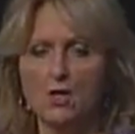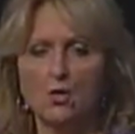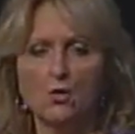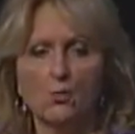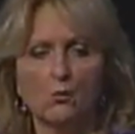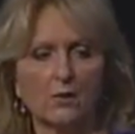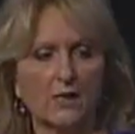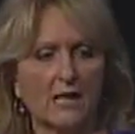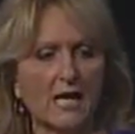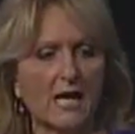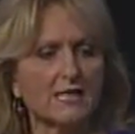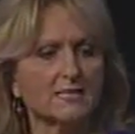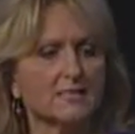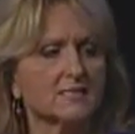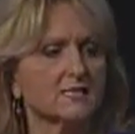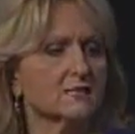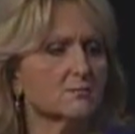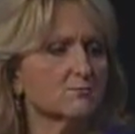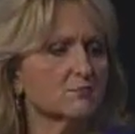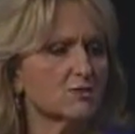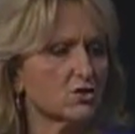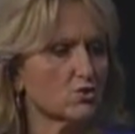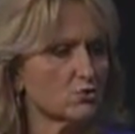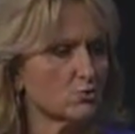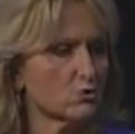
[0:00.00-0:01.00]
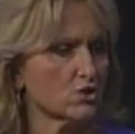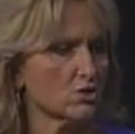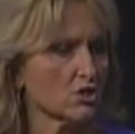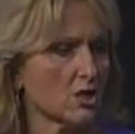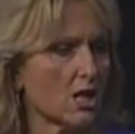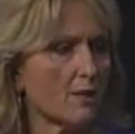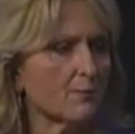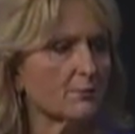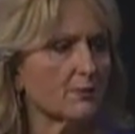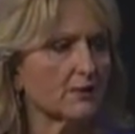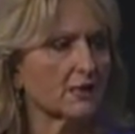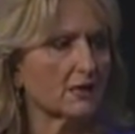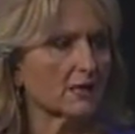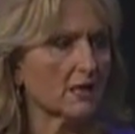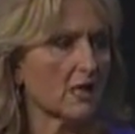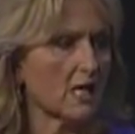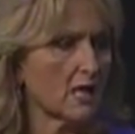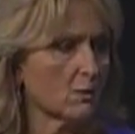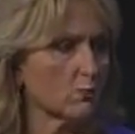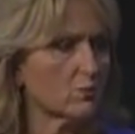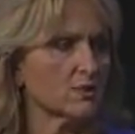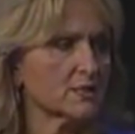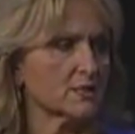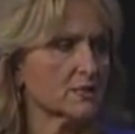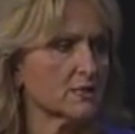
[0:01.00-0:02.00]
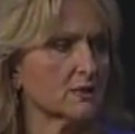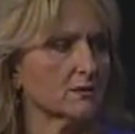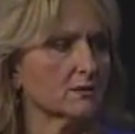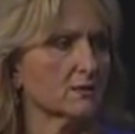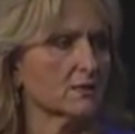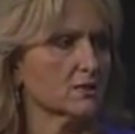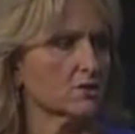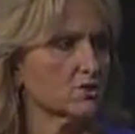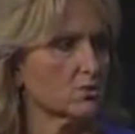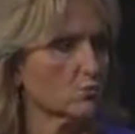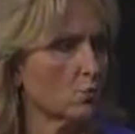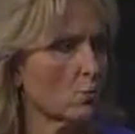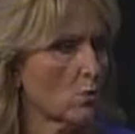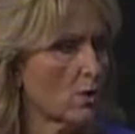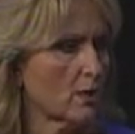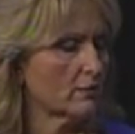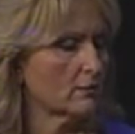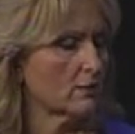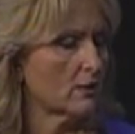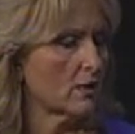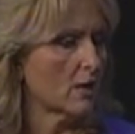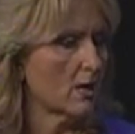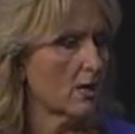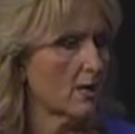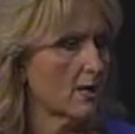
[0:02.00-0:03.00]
When I did the mystery shopping and I was in this one